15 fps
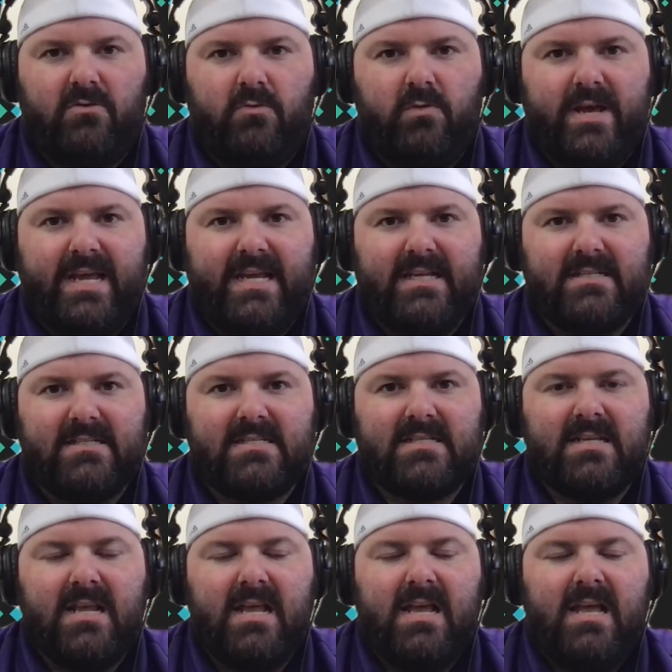ways
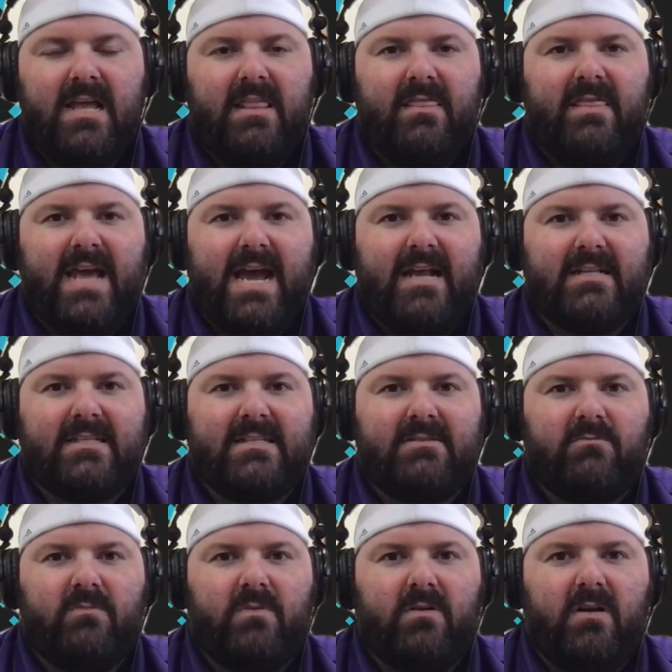that
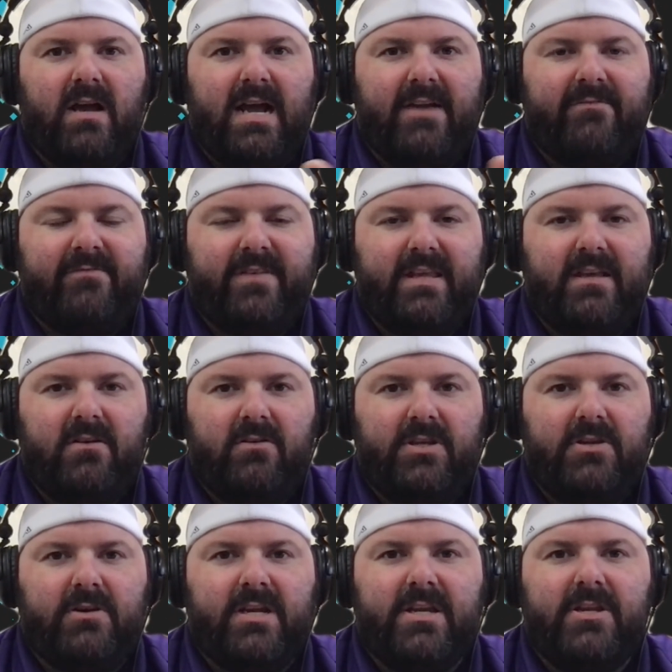I feel
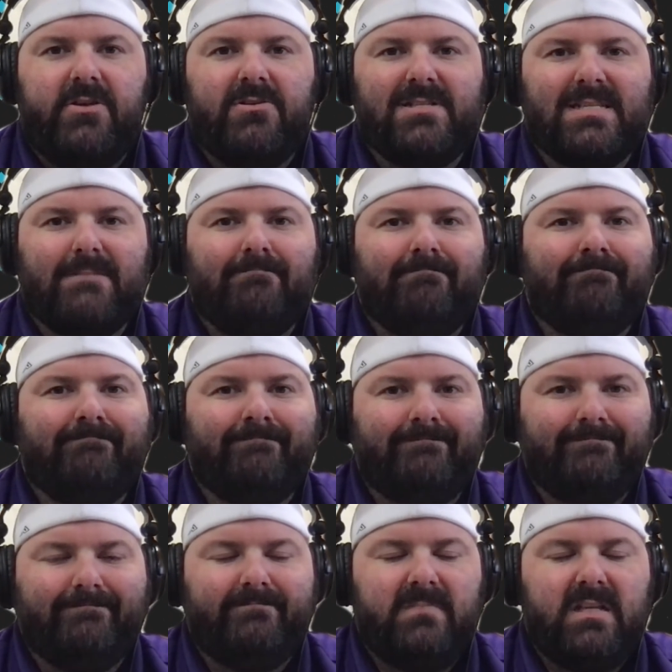you could use
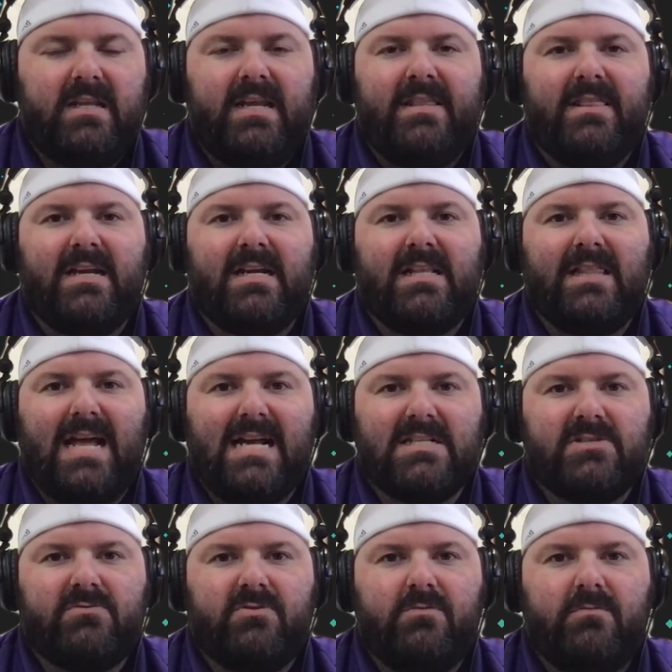in the
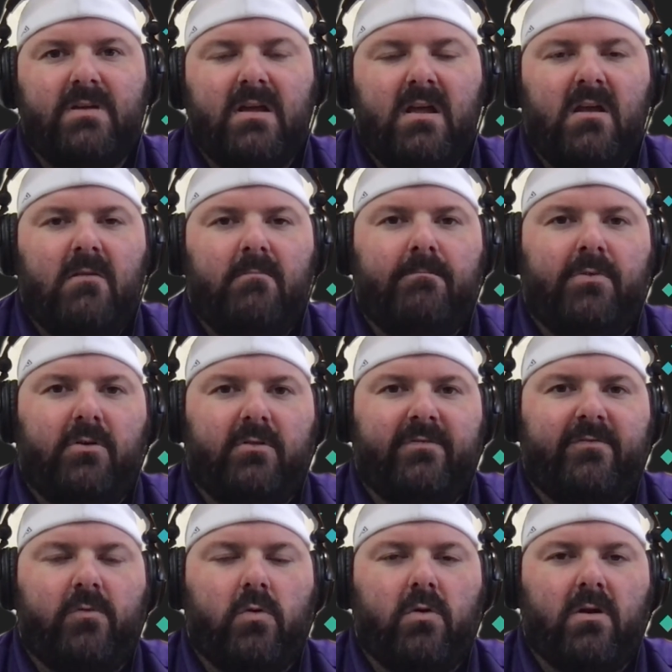classroom, both
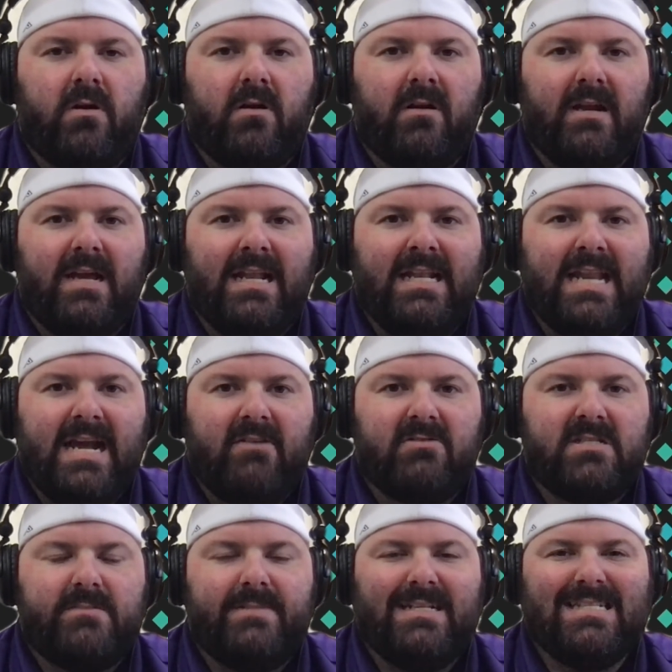for
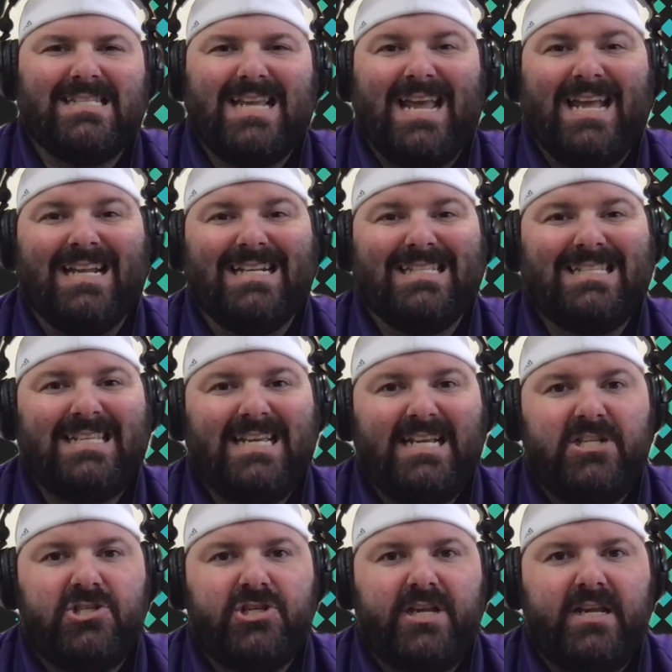announcements and
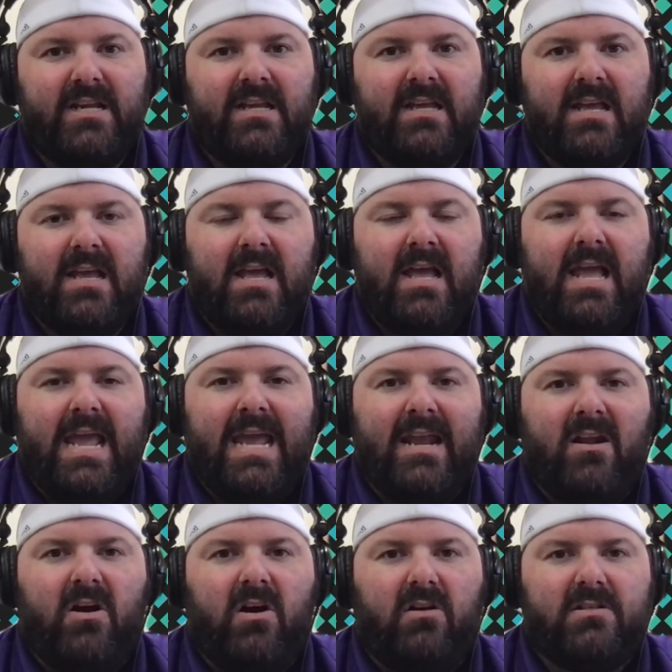teaching.
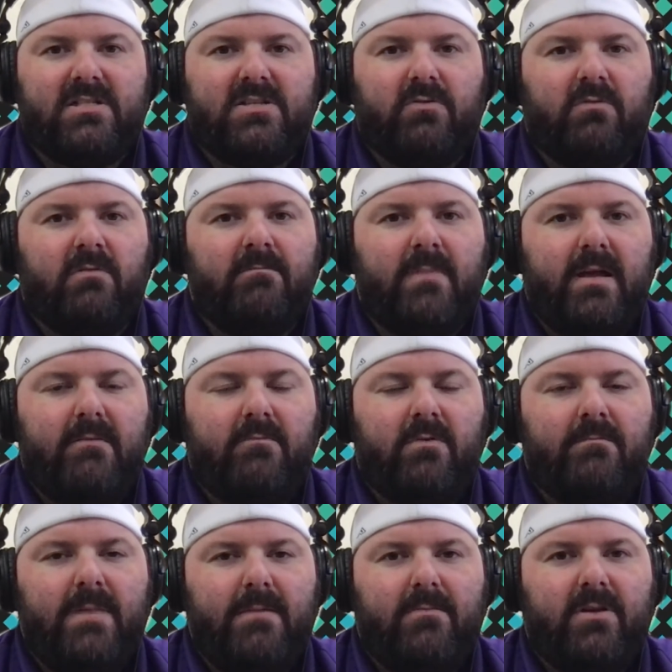And also
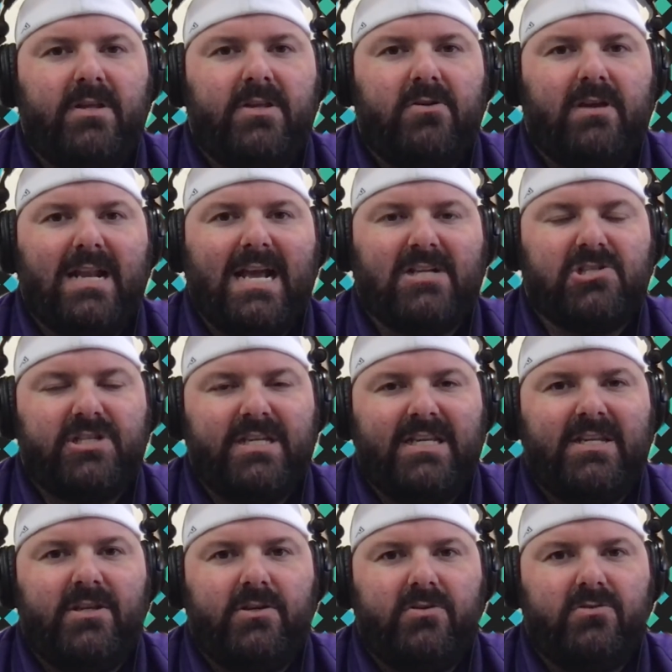remember, you can actually
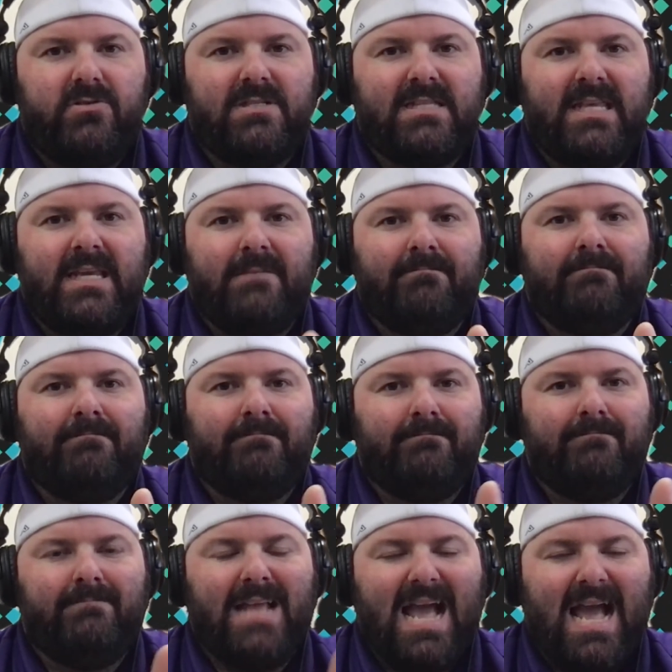use
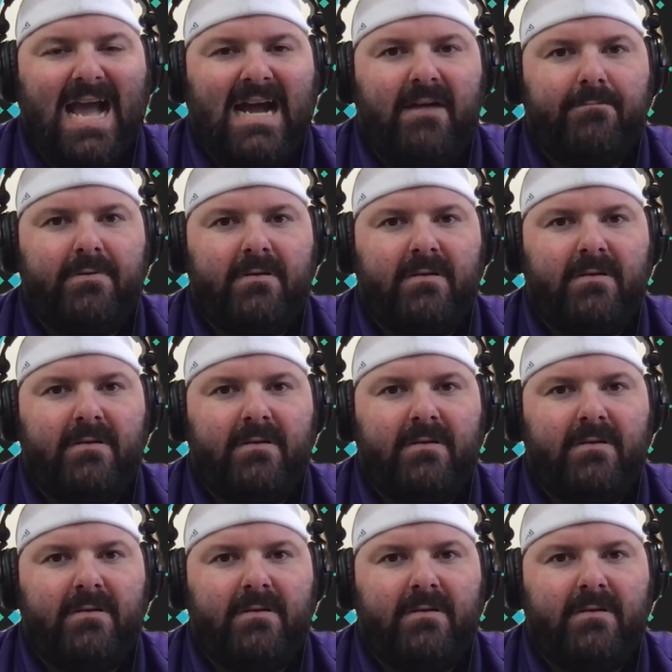the app